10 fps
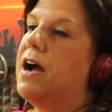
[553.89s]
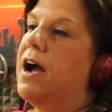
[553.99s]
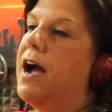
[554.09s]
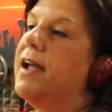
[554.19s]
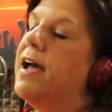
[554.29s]

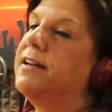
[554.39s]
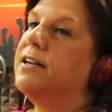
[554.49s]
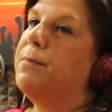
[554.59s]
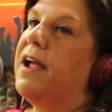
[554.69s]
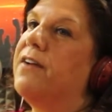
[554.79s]
I
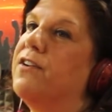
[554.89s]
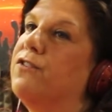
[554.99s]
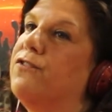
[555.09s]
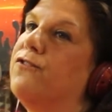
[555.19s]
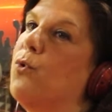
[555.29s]
ended up having
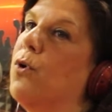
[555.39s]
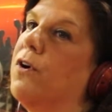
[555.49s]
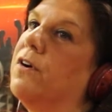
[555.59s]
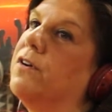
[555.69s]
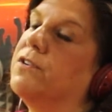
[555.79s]

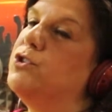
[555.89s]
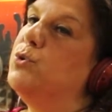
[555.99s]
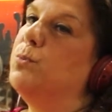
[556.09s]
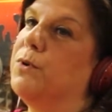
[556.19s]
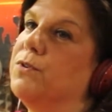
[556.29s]
four
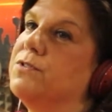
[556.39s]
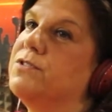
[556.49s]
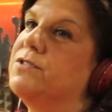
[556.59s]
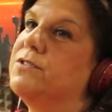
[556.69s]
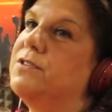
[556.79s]

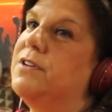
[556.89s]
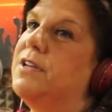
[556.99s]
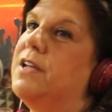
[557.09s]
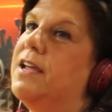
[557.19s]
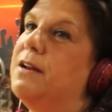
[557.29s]
tumors
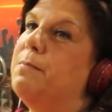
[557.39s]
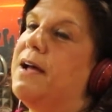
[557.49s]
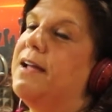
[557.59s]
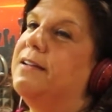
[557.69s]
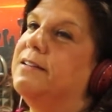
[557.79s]
in
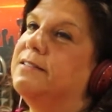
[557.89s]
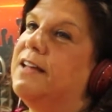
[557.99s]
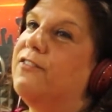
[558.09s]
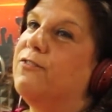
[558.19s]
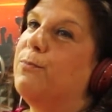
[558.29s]
my
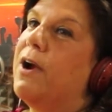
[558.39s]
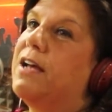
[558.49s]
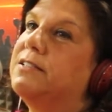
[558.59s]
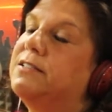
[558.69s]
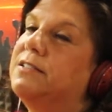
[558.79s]
left
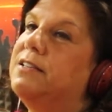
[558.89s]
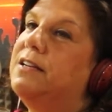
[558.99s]
breast.